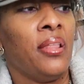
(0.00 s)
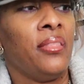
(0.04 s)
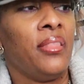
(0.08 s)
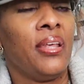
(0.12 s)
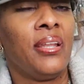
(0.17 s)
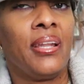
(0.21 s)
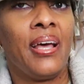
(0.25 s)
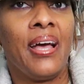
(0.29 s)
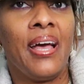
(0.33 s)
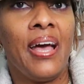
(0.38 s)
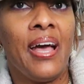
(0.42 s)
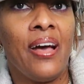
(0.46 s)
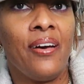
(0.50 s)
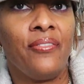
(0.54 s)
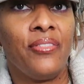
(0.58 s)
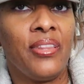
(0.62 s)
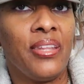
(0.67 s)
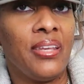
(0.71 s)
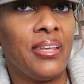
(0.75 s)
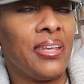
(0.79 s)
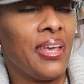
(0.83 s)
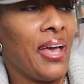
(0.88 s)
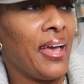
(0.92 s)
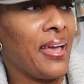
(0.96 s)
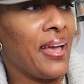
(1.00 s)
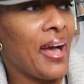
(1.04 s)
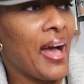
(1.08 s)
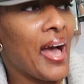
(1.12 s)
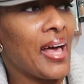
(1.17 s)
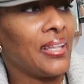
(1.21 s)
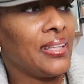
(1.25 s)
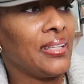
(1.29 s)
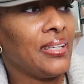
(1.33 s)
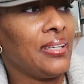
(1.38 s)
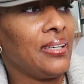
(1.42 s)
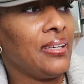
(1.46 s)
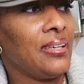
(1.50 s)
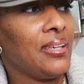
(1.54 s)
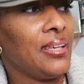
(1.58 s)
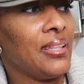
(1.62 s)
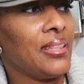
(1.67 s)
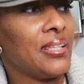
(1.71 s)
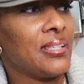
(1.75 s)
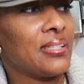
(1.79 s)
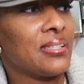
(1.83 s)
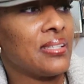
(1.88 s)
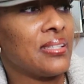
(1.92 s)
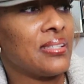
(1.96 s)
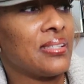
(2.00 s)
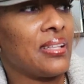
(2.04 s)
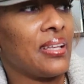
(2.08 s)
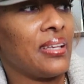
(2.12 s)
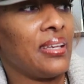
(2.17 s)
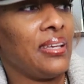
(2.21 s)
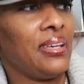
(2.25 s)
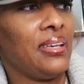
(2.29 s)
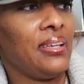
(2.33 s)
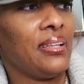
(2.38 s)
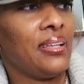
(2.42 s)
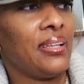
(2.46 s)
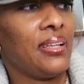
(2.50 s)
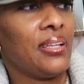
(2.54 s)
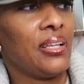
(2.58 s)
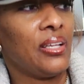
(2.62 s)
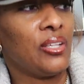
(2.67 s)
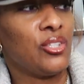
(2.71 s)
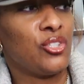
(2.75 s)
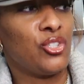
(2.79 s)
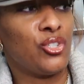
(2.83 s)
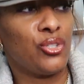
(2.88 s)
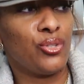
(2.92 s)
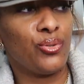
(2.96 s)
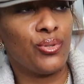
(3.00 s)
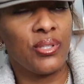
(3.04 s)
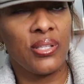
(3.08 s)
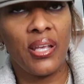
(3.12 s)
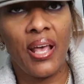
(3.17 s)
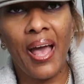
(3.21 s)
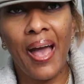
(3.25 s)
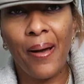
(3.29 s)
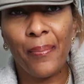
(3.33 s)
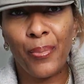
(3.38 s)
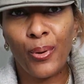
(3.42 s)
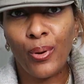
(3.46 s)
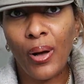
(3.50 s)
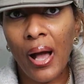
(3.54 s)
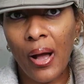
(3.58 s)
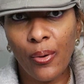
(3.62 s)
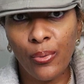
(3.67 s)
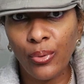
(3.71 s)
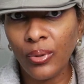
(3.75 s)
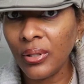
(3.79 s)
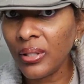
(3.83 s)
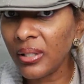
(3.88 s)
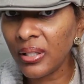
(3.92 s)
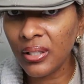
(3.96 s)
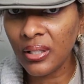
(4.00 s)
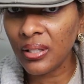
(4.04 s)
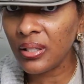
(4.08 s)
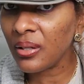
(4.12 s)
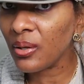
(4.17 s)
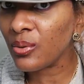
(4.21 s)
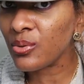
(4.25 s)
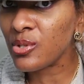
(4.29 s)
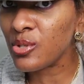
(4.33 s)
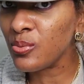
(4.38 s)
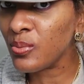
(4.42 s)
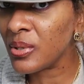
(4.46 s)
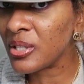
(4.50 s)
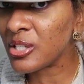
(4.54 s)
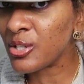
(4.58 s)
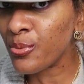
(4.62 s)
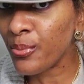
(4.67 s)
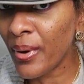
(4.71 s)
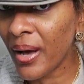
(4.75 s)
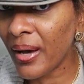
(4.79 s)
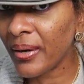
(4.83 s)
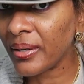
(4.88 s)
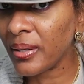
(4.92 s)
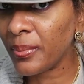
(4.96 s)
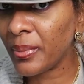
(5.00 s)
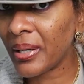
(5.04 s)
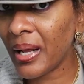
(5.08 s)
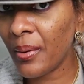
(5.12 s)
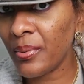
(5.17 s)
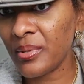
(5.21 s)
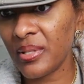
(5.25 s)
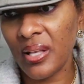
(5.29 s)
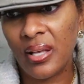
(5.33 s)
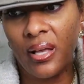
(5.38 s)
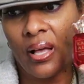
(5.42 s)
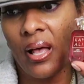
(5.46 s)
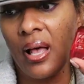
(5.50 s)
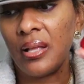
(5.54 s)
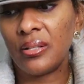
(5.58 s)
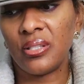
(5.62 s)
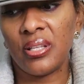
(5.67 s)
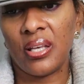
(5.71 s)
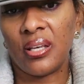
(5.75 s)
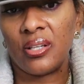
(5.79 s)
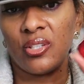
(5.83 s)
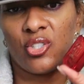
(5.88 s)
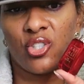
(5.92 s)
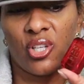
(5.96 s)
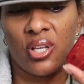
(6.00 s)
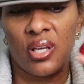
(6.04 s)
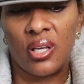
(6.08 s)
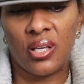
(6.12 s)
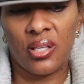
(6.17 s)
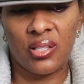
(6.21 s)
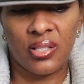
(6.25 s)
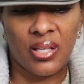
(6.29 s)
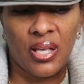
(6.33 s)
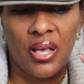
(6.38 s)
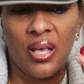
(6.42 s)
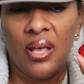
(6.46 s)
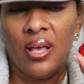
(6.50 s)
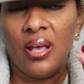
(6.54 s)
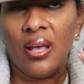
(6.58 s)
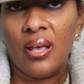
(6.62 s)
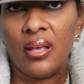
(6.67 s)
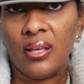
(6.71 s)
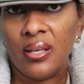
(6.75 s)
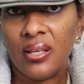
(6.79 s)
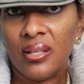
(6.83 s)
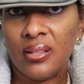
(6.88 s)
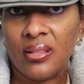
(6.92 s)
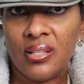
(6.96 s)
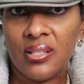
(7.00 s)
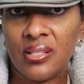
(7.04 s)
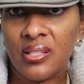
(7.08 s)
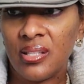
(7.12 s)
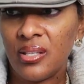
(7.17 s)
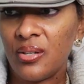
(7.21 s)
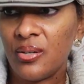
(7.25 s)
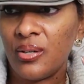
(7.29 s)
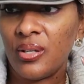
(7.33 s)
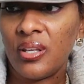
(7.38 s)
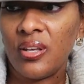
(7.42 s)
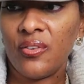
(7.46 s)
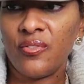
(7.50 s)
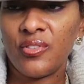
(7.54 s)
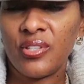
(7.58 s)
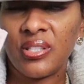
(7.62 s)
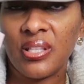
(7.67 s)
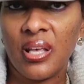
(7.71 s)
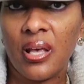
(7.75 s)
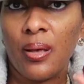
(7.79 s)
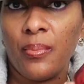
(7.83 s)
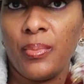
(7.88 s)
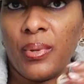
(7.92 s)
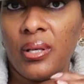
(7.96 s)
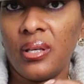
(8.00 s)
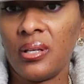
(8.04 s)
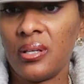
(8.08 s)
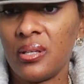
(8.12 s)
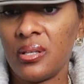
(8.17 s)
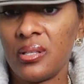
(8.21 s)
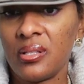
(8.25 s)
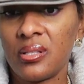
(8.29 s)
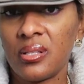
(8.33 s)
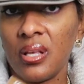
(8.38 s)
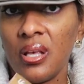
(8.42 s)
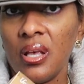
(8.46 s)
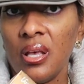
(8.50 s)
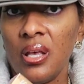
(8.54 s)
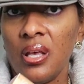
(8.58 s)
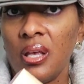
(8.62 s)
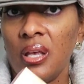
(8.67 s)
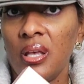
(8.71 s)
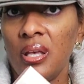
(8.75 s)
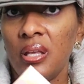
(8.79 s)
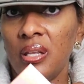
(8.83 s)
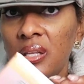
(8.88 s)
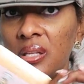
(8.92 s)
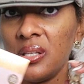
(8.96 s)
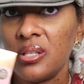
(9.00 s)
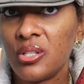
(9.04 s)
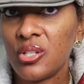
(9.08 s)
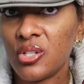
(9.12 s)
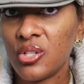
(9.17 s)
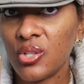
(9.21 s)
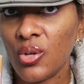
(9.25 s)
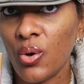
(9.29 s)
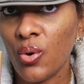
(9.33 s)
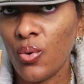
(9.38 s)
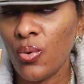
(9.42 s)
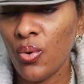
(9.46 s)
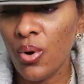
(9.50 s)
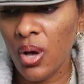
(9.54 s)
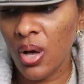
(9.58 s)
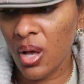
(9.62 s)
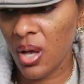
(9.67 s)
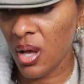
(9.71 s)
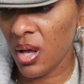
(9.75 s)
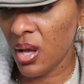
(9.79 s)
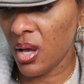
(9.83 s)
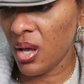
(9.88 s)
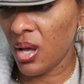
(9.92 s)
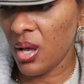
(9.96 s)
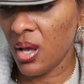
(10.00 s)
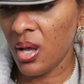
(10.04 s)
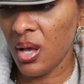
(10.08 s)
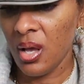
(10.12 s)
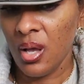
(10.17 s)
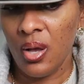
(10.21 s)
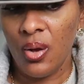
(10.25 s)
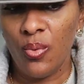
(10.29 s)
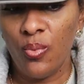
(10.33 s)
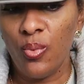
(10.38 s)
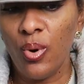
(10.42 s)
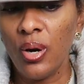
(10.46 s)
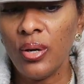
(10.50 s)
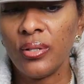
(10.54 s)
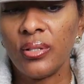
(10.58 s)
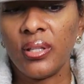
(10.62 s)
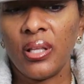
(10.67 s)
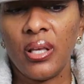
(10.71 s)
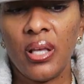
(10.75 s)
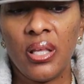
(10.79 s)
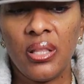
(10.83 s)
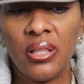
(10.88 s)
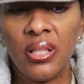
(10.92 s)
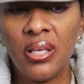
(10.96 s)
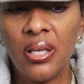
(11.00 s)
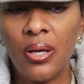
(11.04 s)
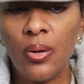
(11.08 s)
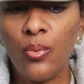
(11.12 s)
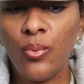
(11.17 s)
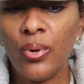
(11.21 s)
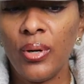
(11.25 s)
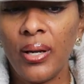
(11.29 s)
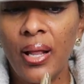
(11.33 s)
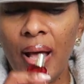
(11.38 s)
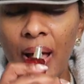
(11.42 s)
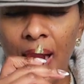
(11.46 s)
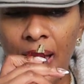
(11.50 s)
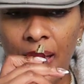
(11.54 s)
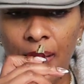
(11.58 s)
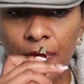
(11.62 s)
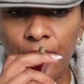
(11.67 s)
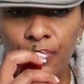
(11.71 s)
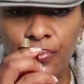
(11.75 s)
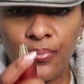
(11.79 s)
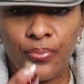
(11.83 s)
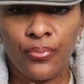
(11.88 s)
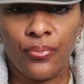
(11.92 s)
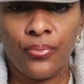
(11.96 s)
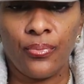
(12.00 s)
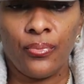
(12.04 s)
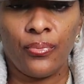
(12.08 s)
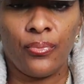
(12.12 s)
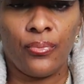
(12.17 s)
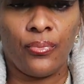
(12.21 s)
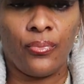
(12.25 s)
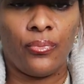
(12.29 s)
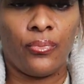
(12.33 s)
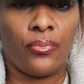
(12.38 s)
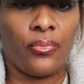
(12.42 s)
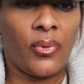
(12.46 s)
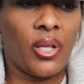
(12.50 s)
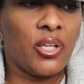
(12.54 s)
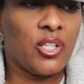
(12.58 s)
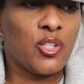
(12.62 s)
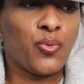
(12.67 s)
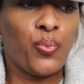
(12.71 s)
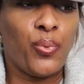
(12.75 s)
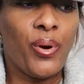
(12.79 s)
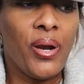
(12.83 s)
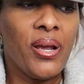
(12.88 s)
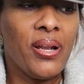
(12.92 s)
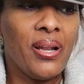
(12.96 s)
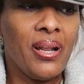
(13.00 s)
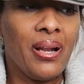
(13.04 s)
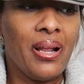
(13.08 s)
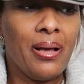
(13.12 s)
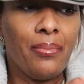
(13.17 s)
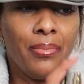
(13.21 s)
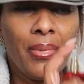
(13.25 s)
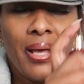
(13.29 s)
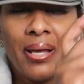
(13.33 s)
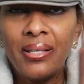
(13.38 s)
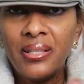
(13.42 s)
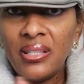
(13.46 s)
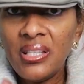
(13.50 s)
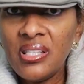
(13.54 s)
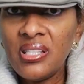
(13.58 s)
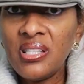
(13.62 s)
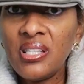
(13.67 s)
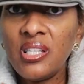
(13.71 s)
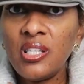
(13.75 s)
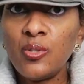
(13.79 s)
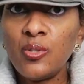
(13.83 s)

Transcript: then I have the Kayali. This is the Eden Juicy Apple. I really didn't know too much about it, but I was like, I'll take a chance and get this here gift set because it is so worth it. And then when I sprayed it, I'm like, this